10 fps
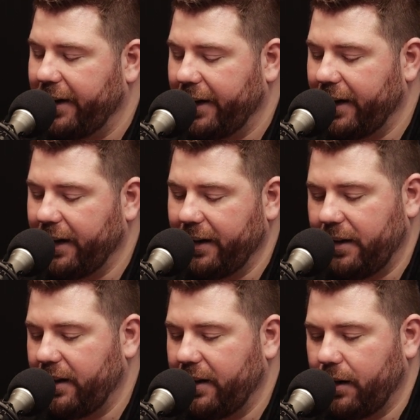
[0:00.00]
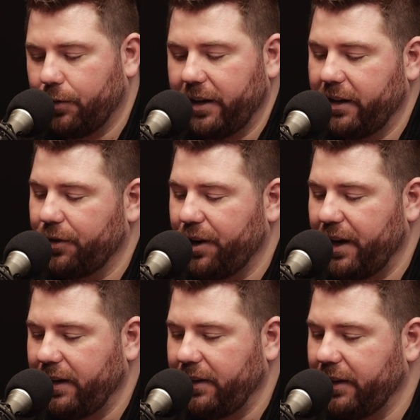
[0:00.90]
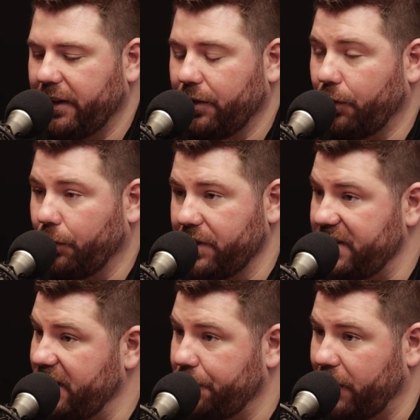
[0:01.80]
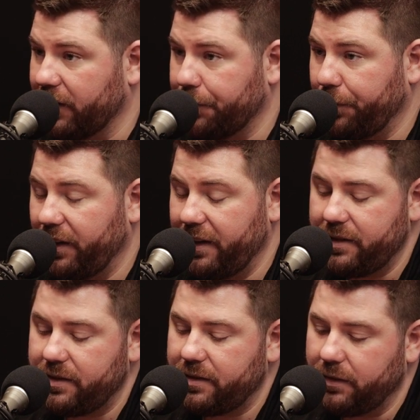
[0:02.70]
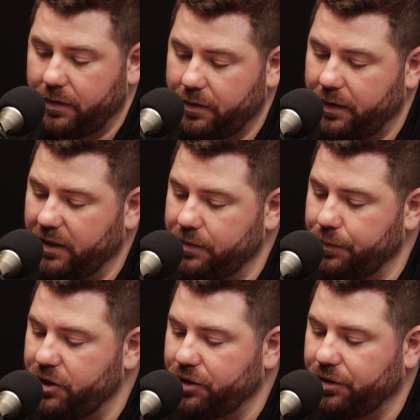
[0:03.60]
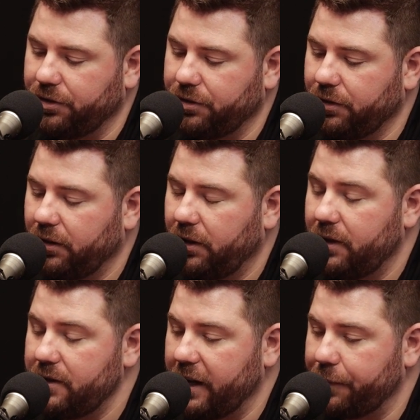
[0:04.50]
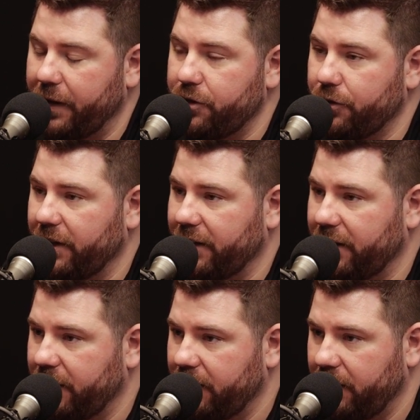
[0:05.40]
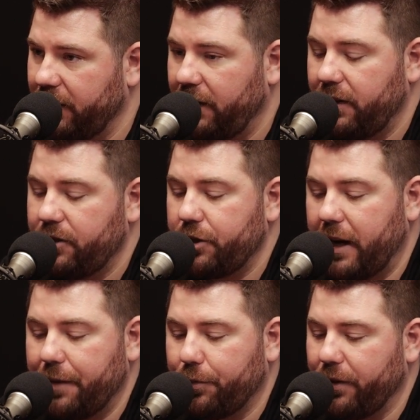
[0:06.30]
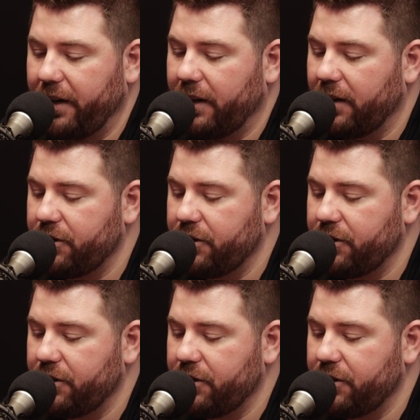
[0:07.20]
And I'll reiterate, what we see in the marketplace is Mitchell, TechMetric, Shopware,